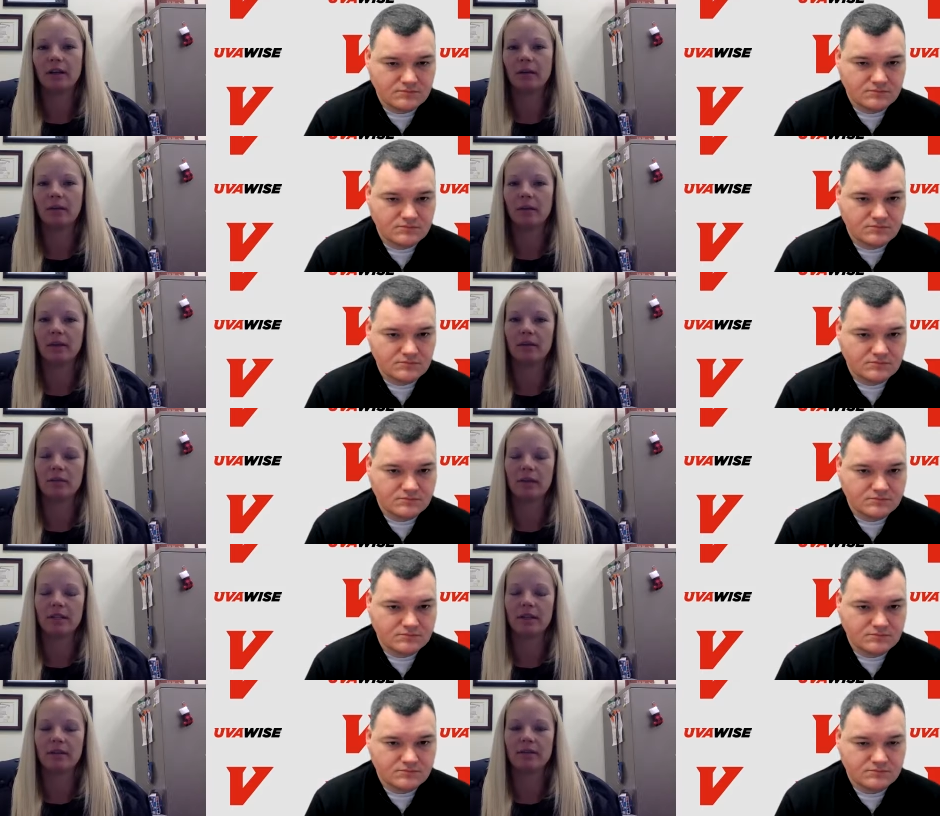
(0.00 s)
Speaker 1: um, with a
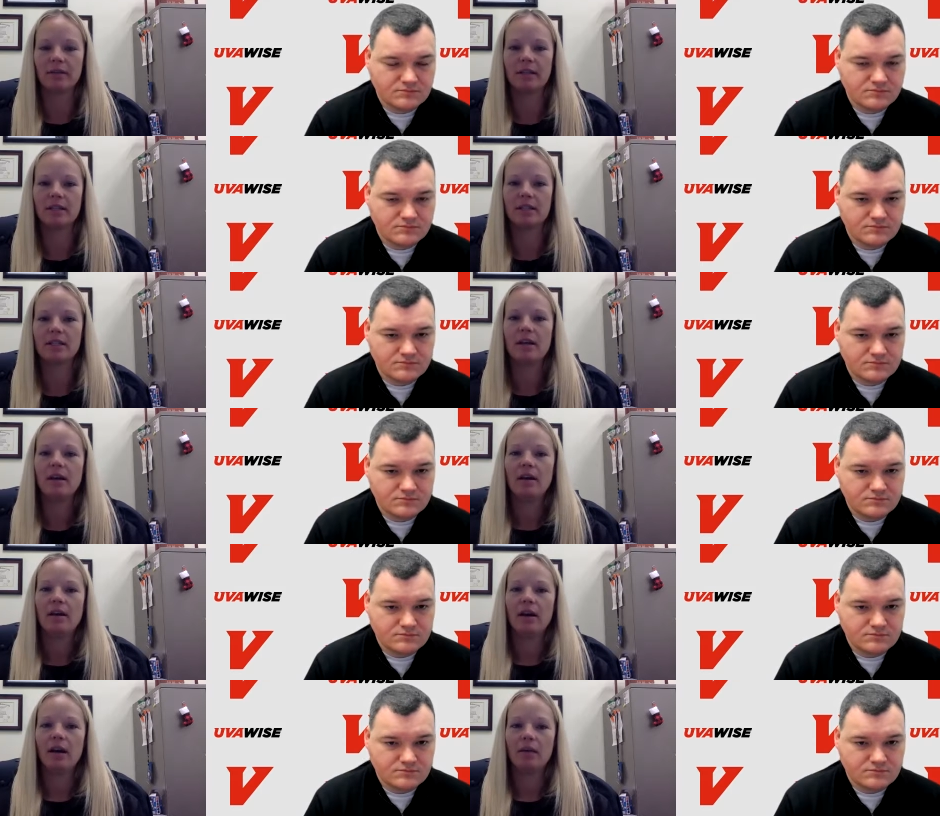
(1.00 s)
press offense.
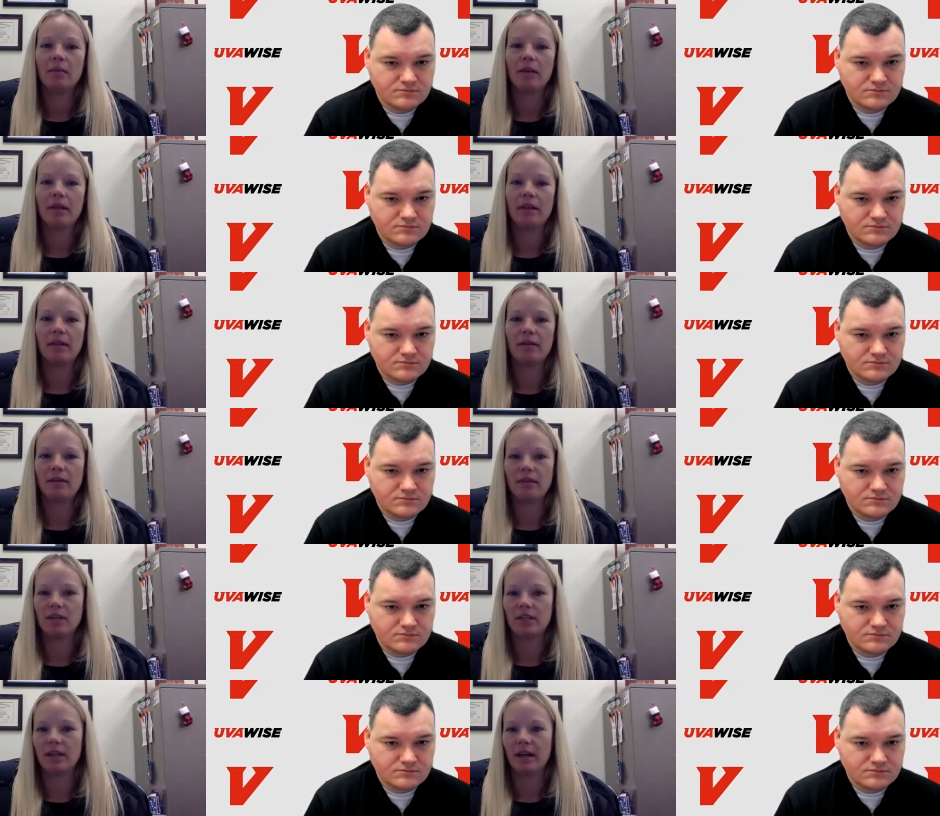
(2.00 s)
Um, but I think if we
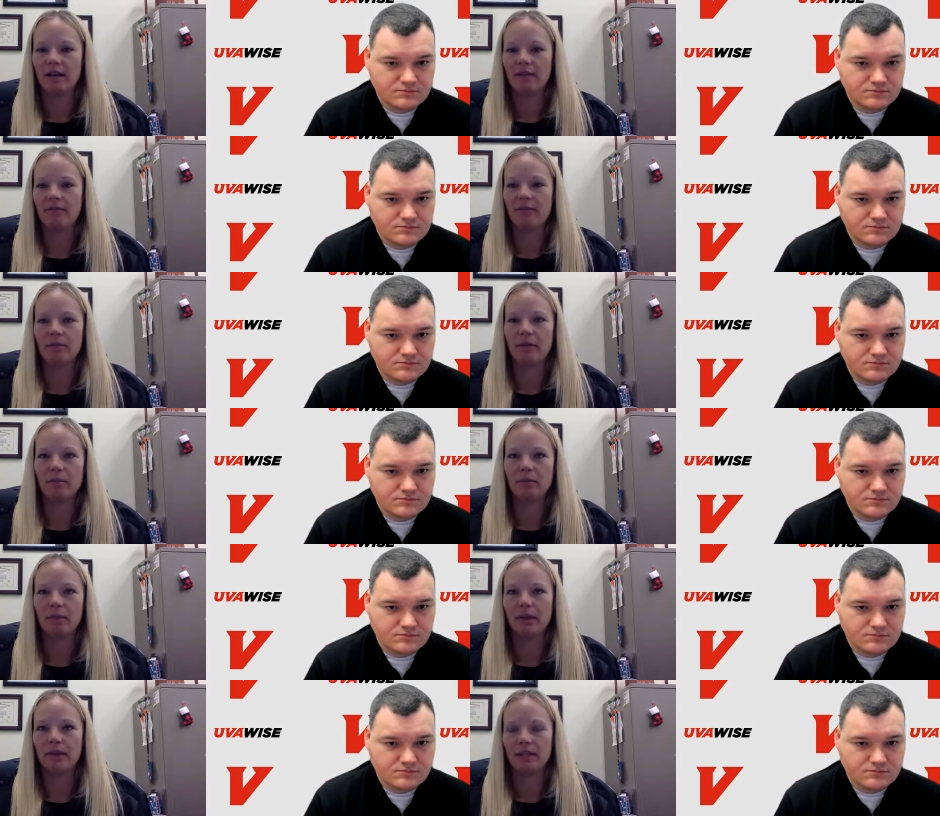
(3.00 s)
just have the right
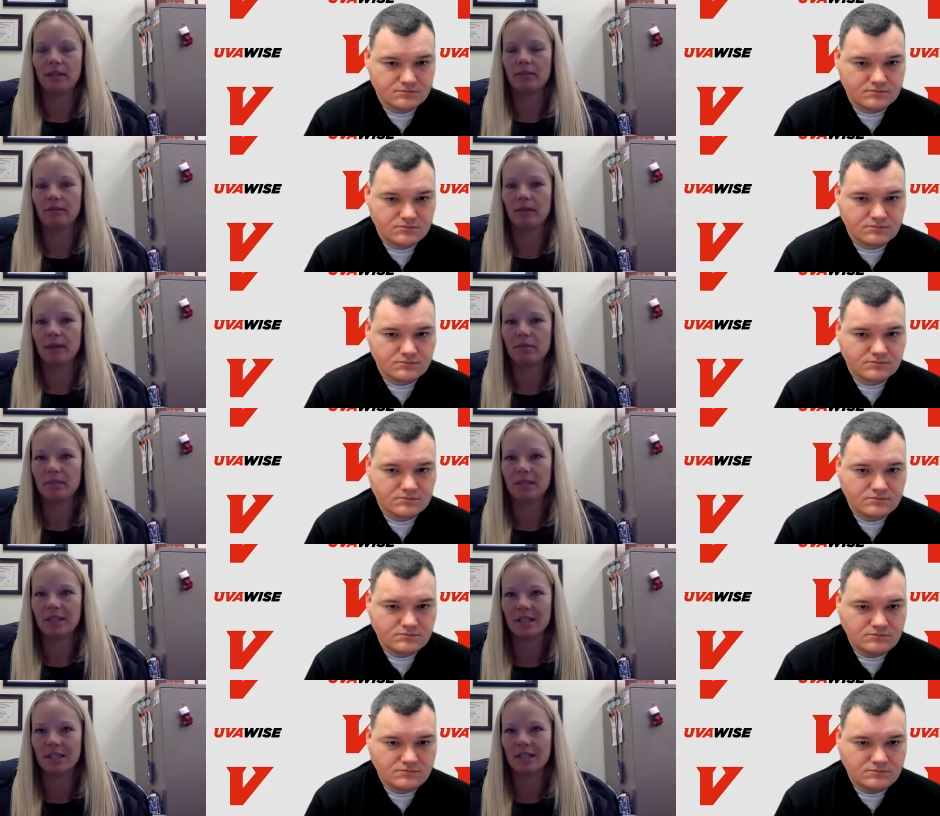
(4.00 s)
players in the right
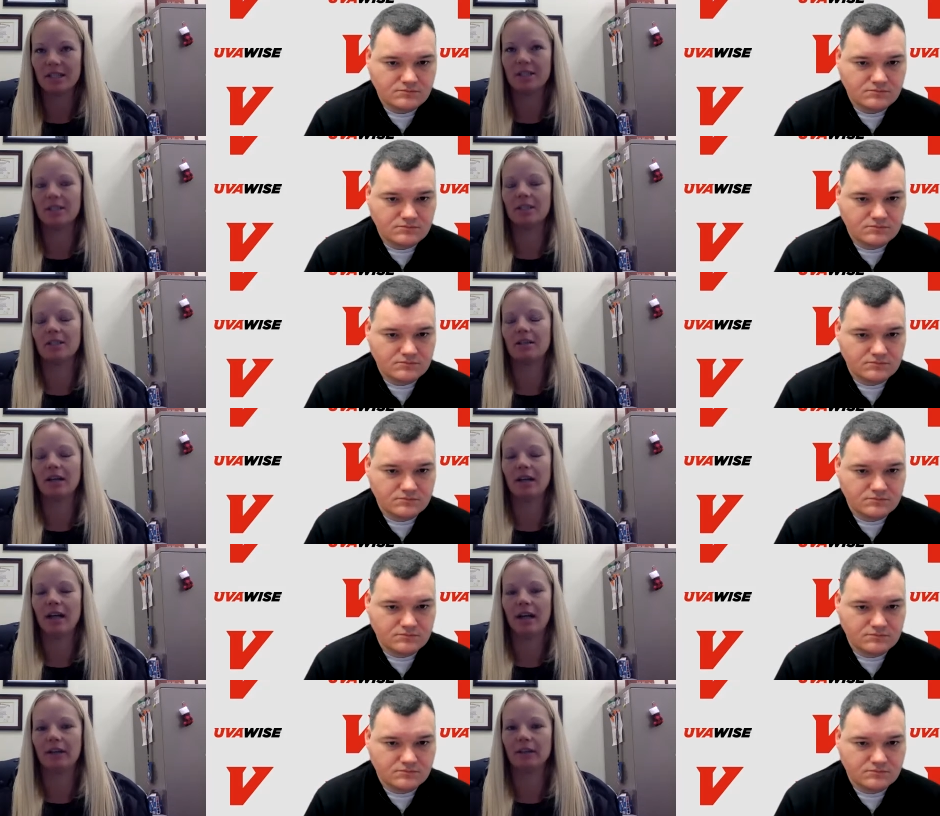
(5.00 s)
position uh,
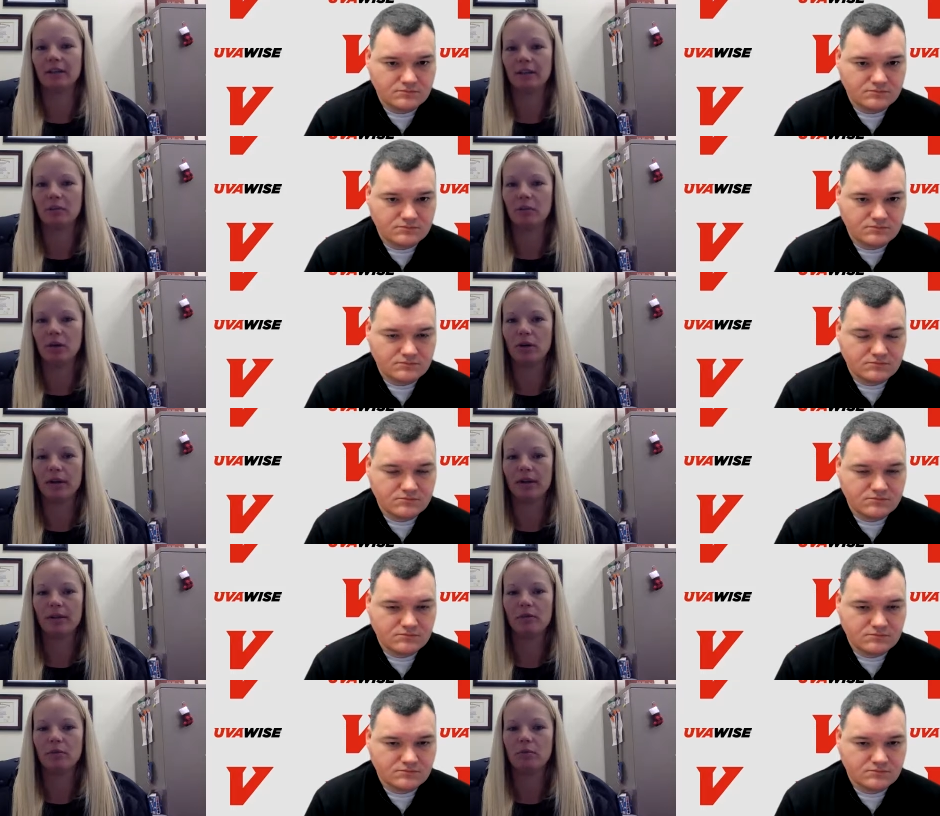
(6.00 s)
handling the ball, I
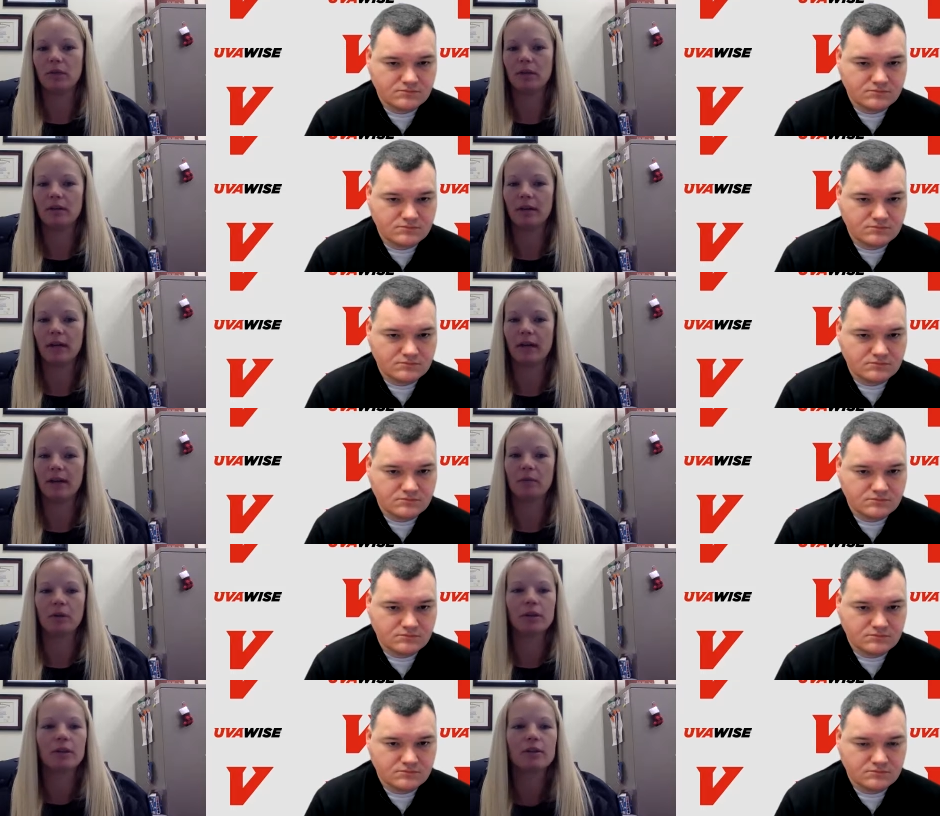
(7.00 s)
think we'll be okay.
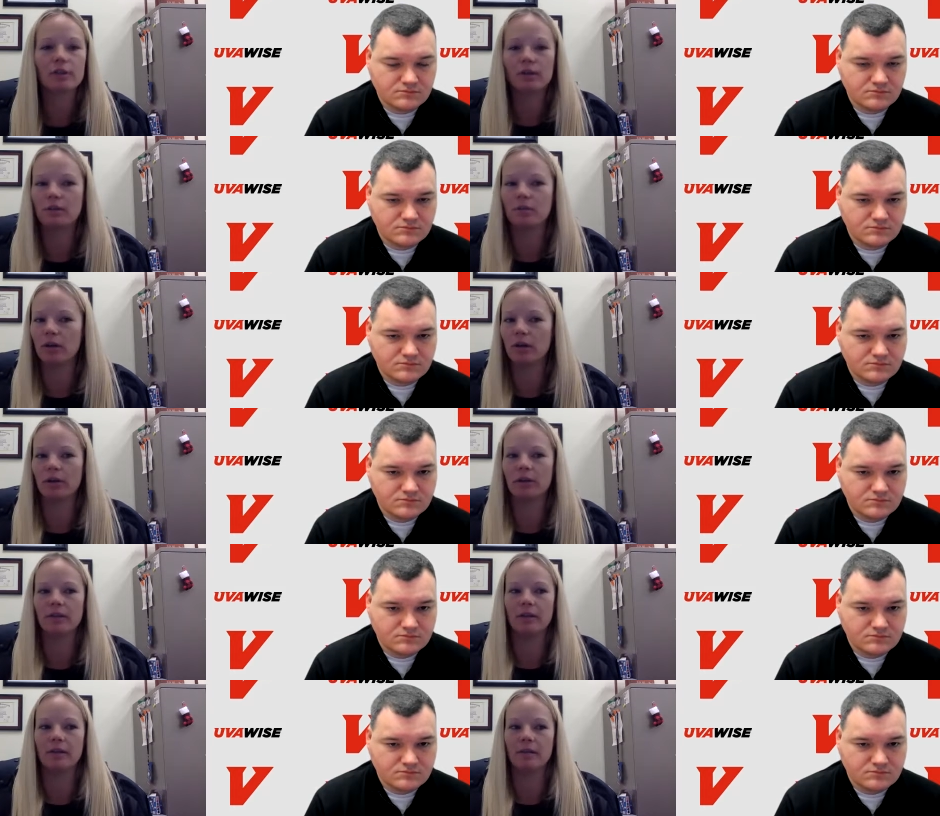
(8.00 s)
We're going to turn the ball
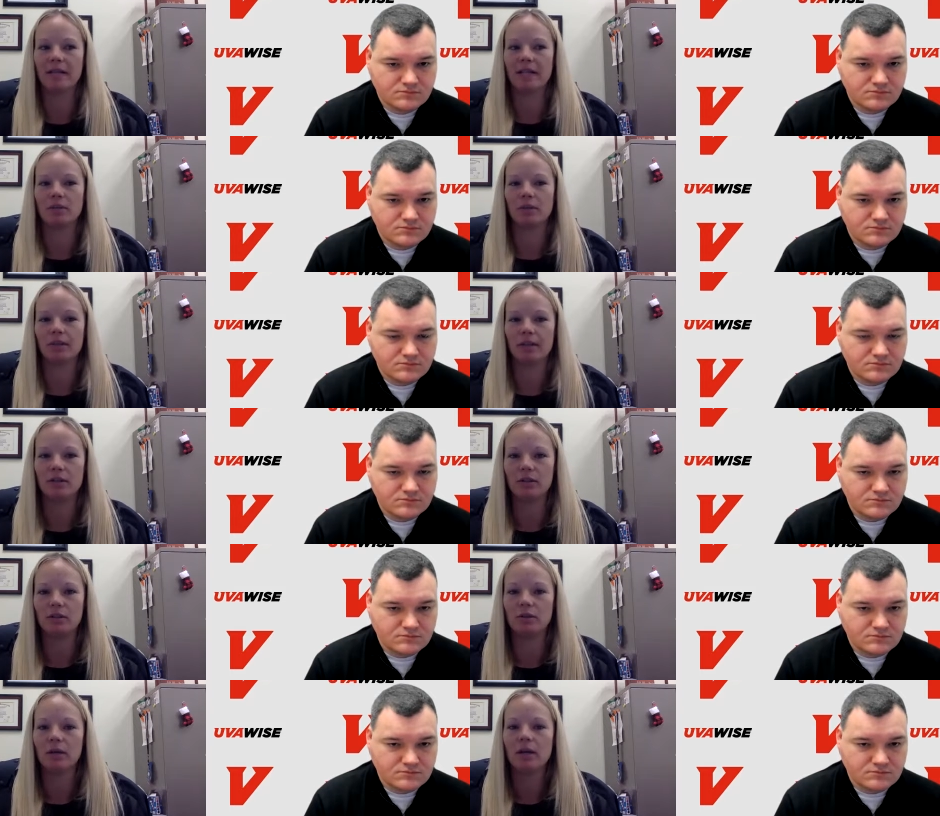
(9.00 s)
over. I mean, that's what they
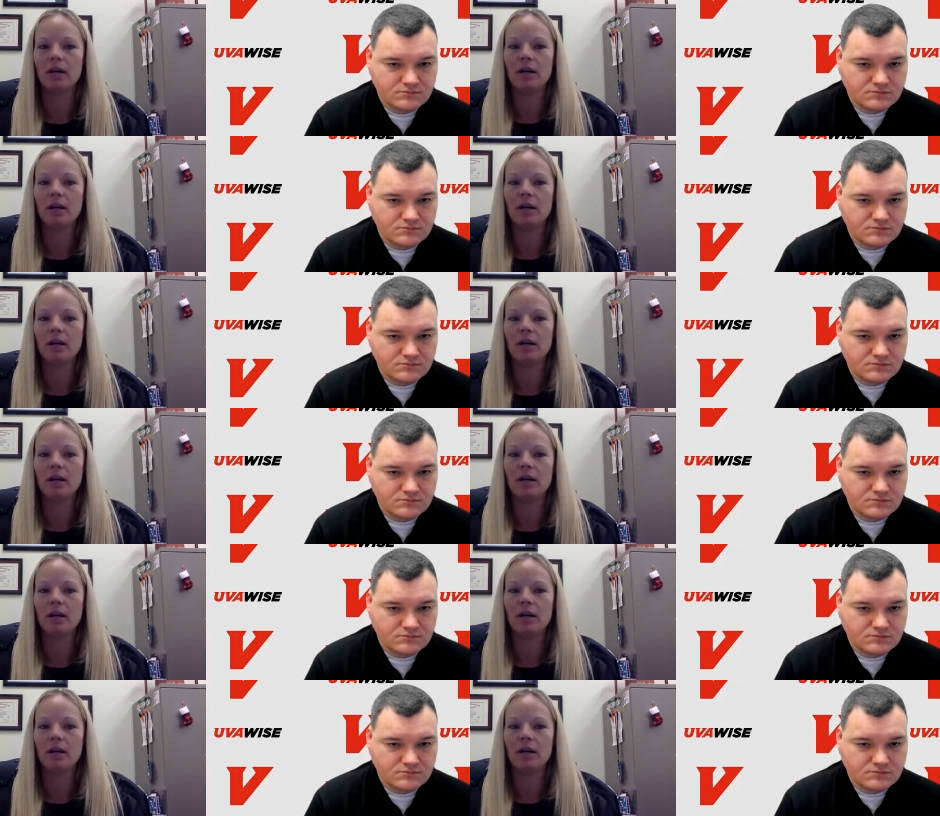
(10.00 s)
do.